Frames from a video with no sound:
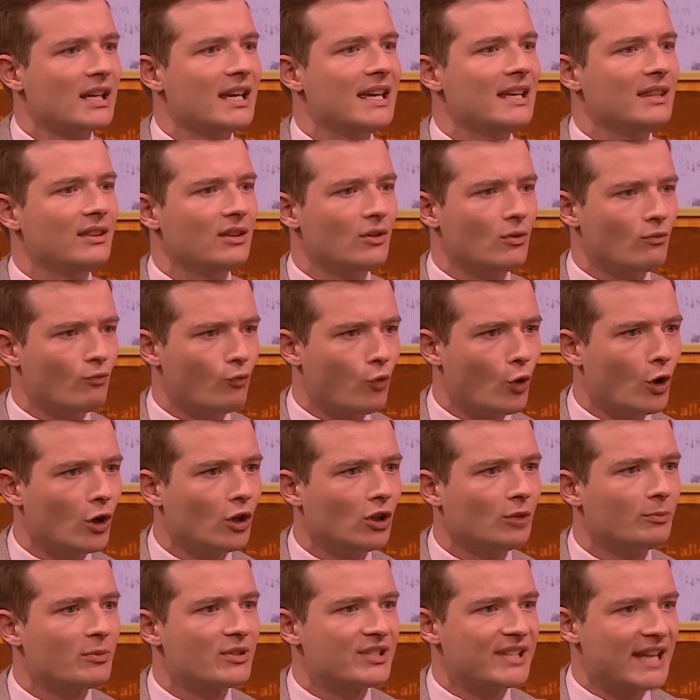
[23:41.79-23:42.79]
in
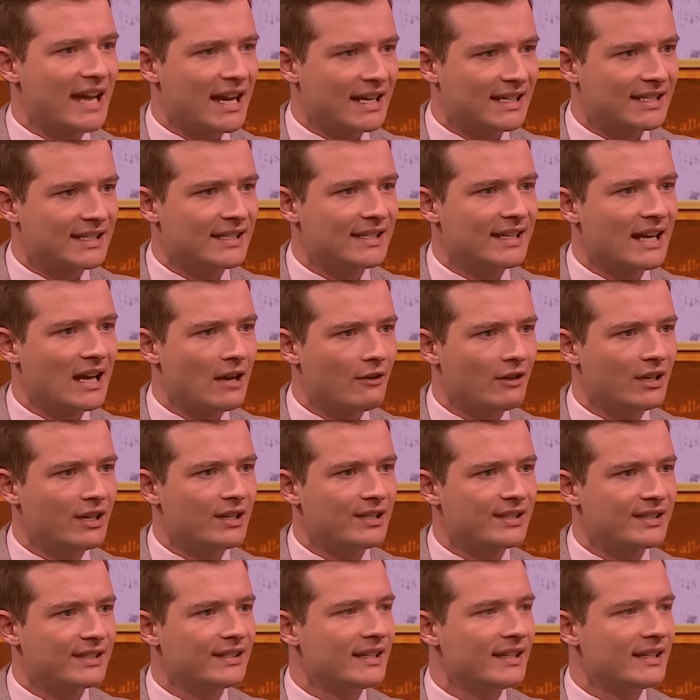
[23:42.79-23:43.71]
royal protected areas,